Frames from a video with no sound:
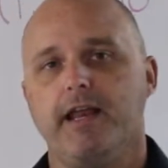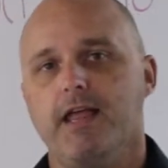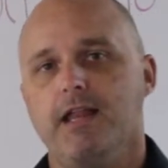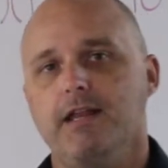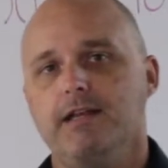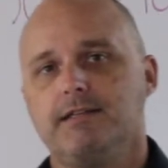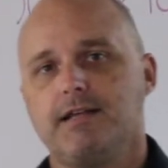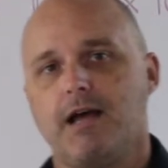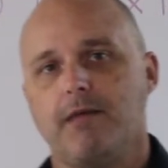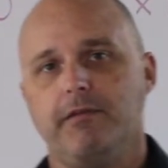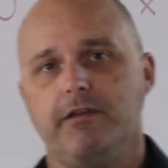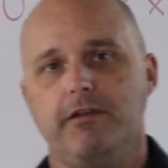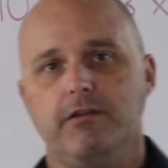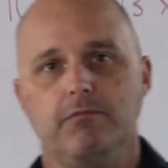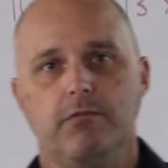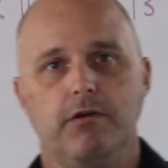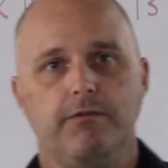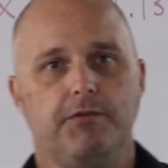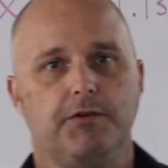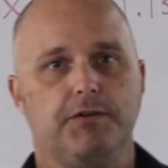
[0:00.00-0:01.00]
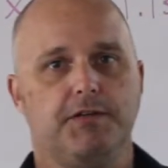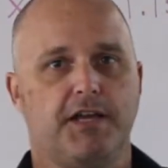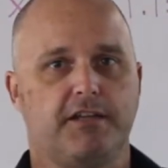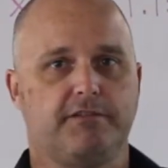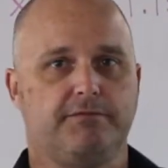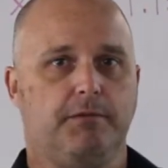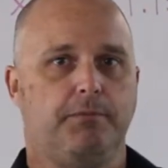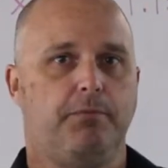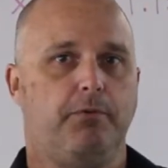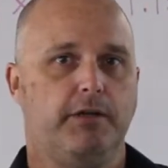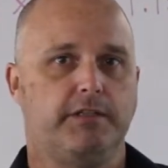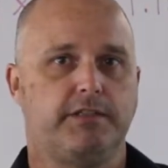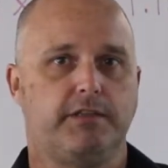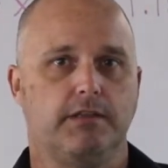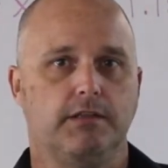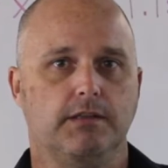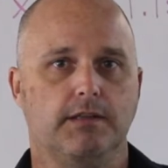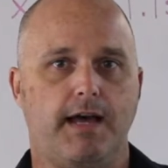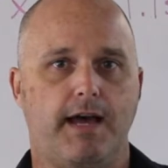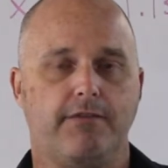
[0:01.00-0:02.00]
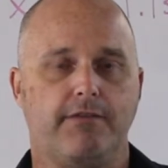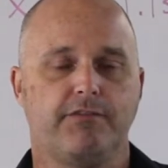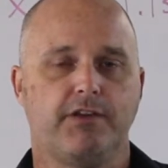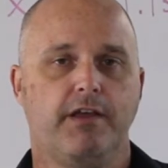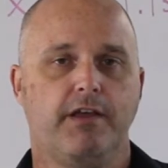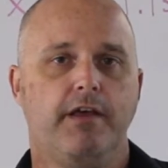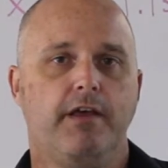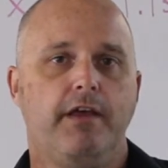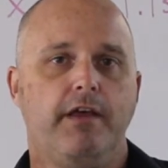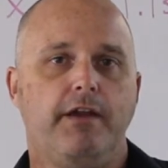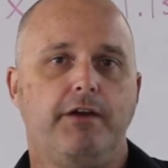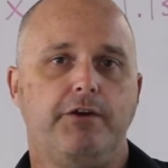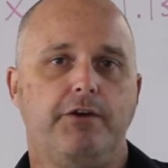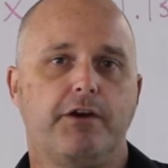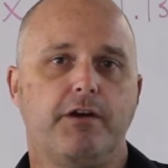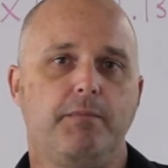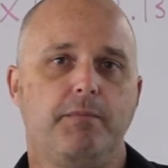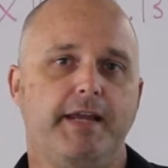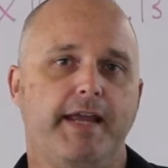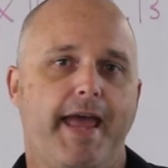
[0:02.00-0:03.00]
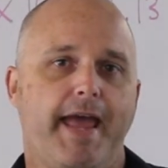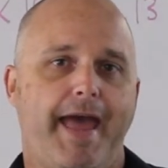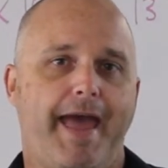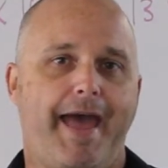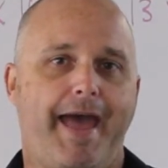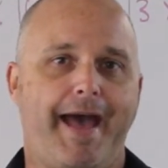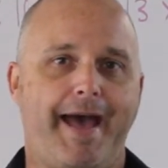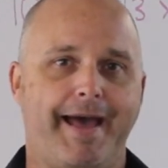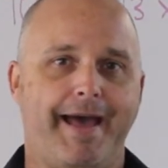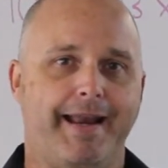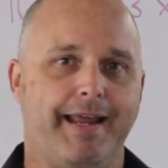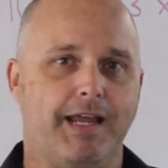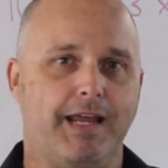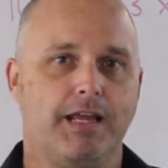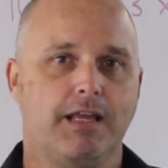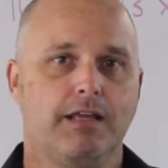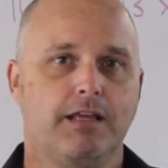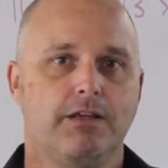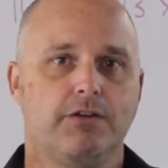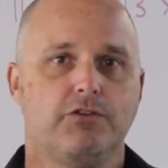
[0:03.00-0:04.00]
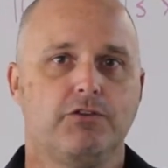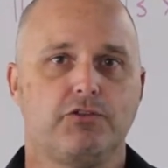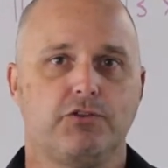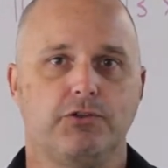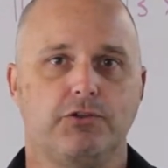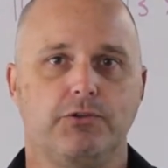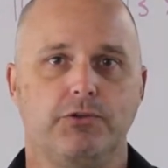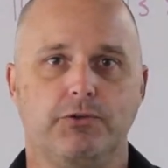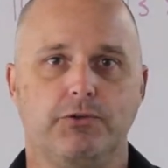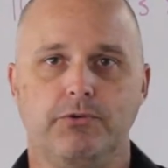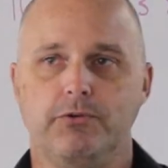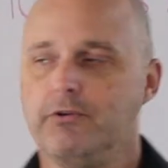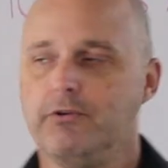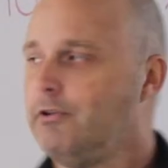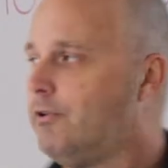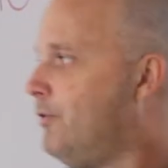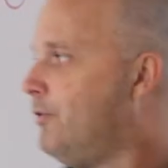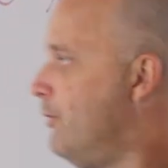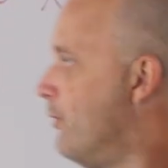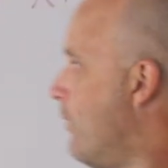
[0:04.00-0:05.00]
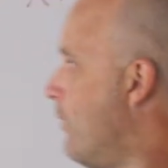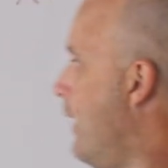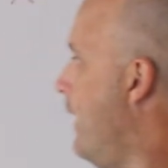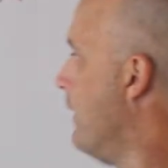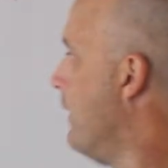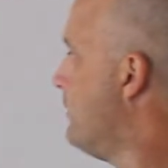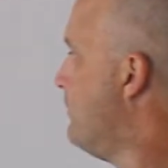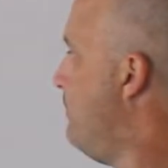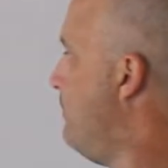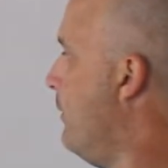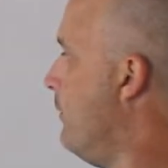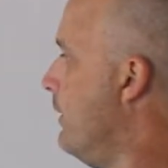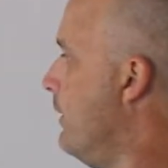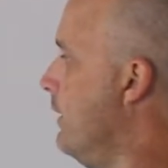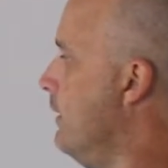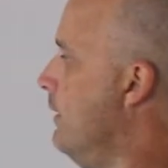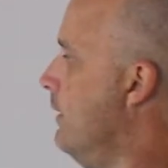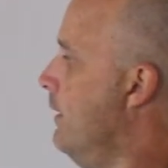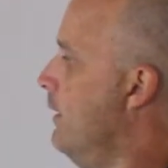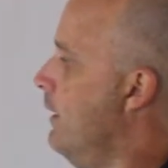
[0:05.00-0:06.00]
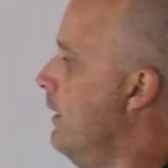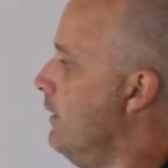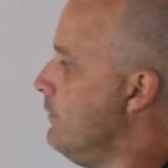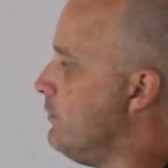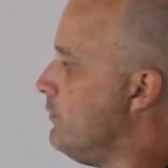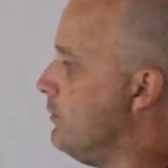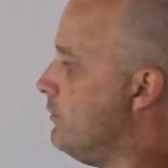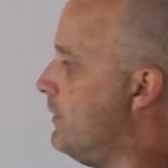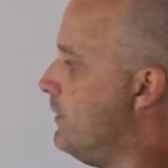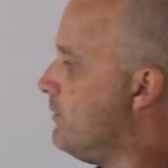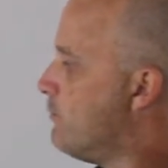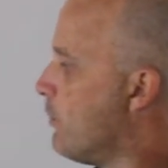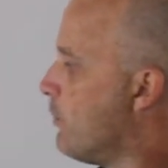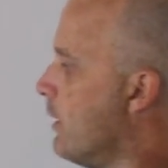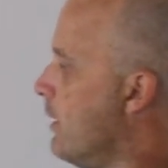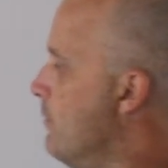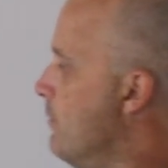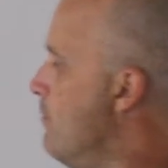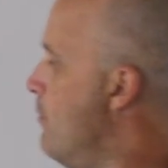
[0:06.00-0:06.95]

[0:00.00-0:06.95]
anytime that you move your decimal point to the left, you're going to be adding to your exponent. So since we're going to